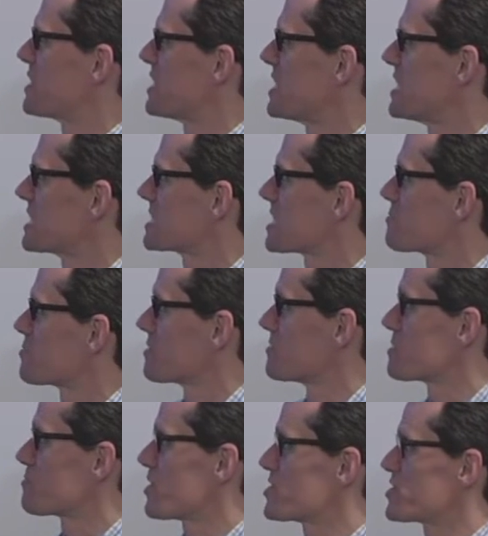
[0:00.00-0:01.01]
the example
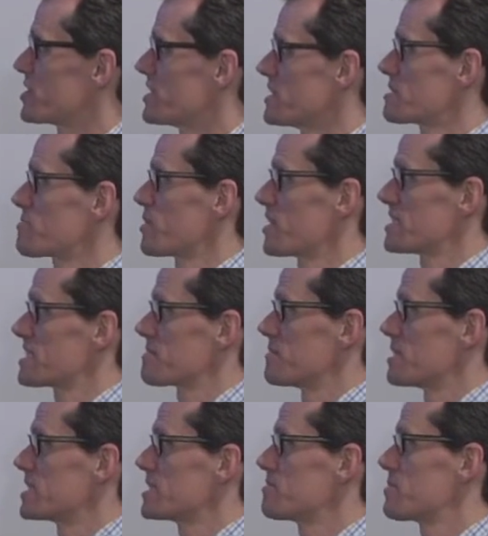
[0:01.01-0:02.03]
of spreadsheets springs to
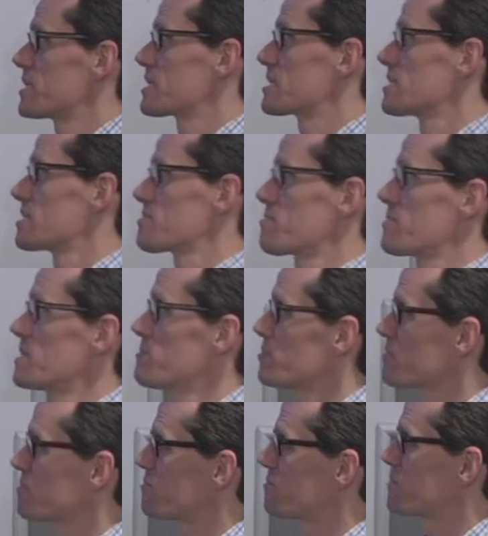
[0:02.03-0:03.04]
mind, because
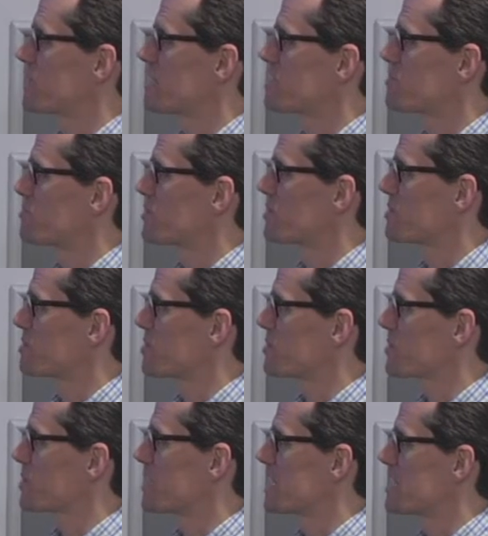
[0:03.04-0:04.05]
people tend to put
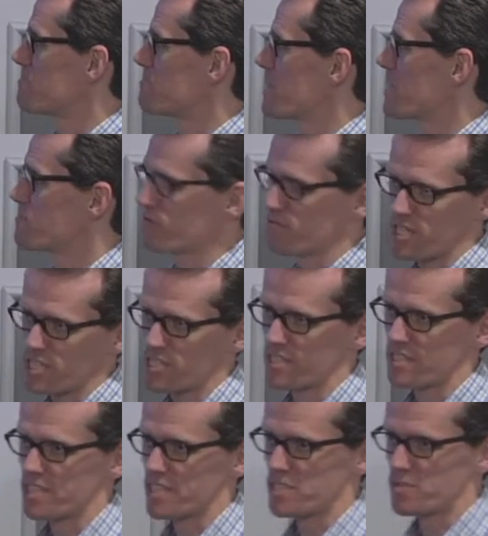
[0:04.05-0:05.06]

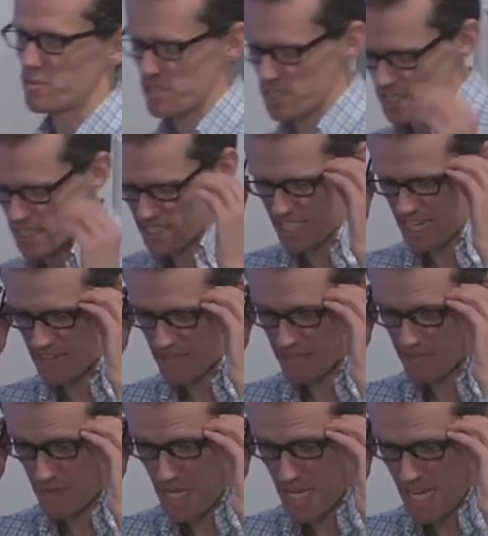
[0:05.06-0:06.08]
information in those which doesn't
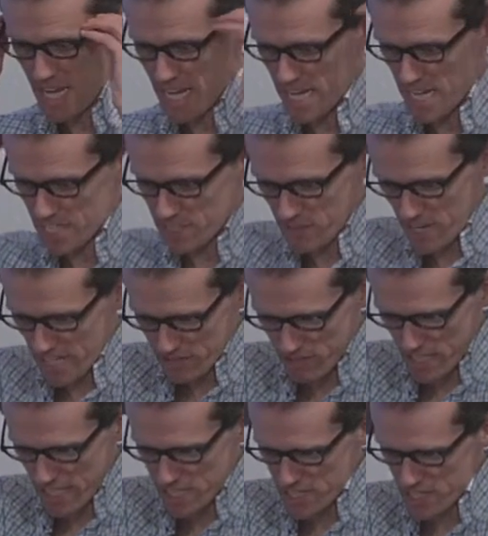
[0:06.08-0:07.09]
have a direct
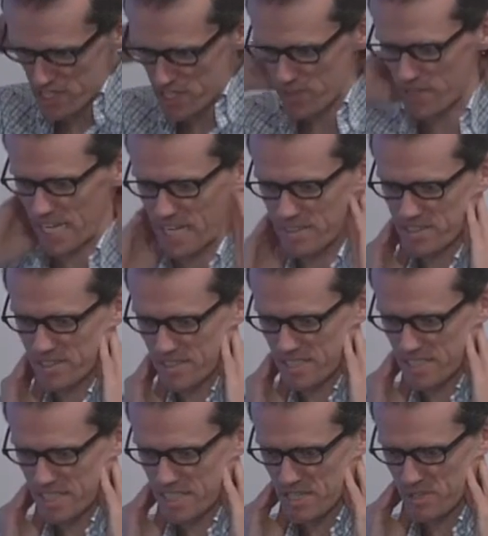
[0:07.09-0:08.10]
relation to
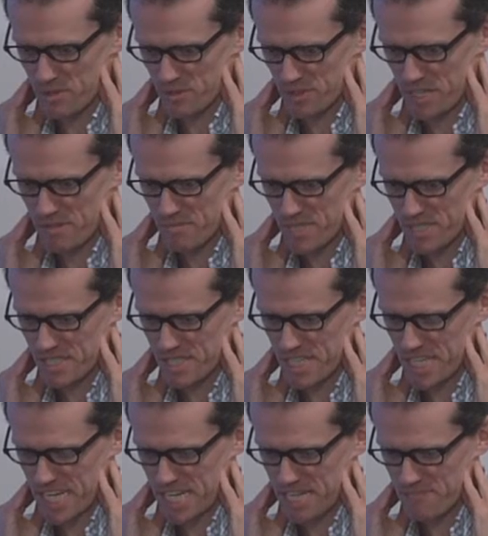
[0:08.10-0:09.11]
accountancy or numbers,
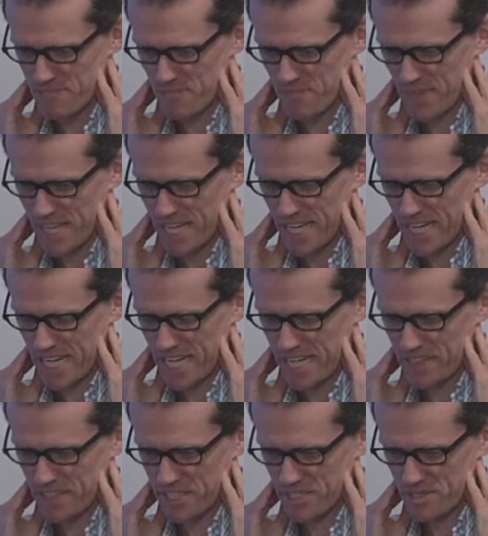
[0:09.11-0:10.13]
and
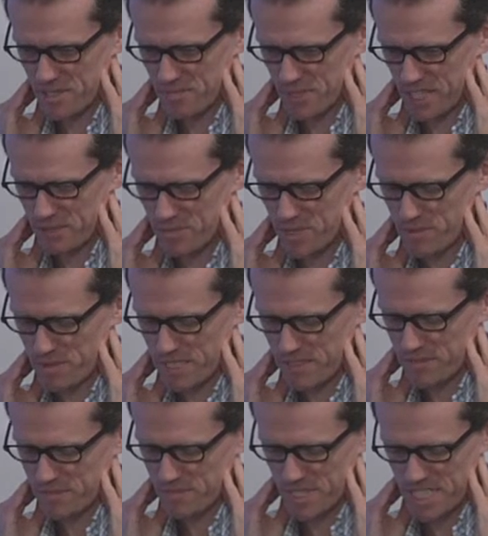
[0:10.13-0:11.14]
they use them like
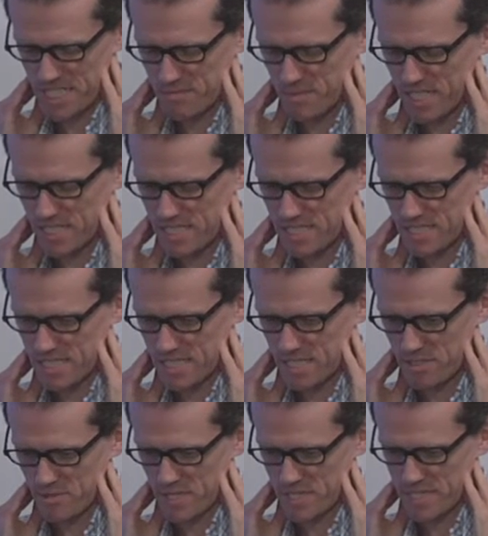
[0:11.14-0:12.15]
primitive databases.
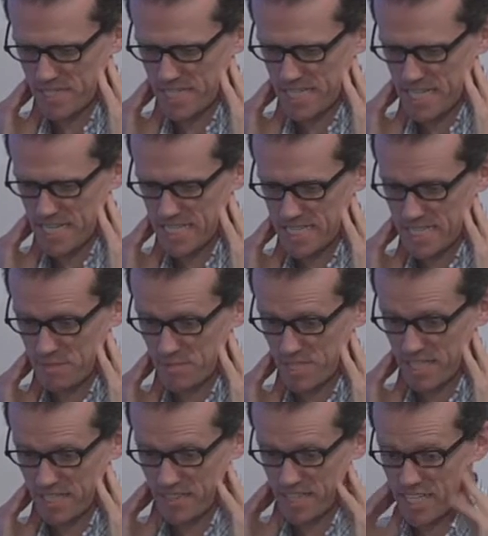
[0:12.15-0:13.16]
So it
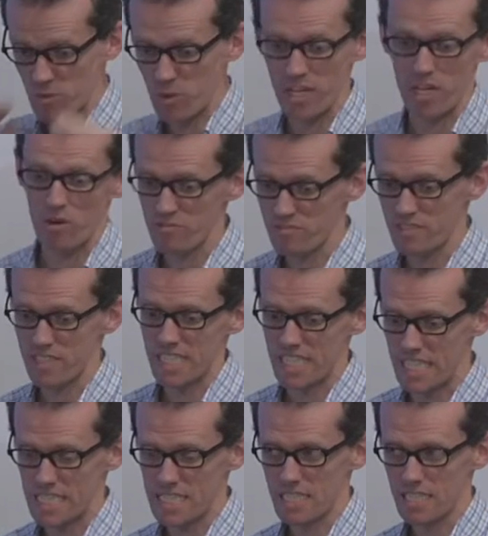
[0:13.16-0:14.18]
seems like they quite often
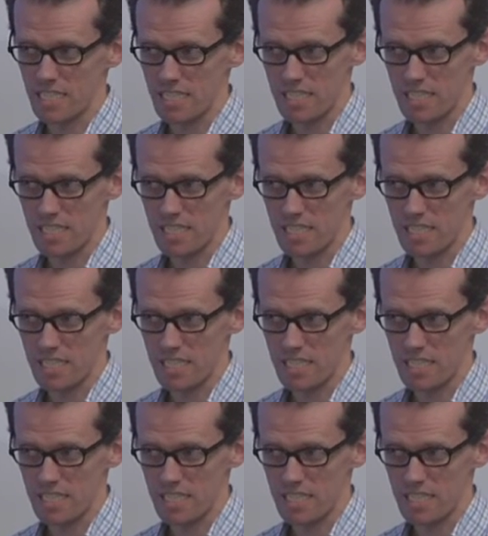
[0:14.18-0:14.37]
need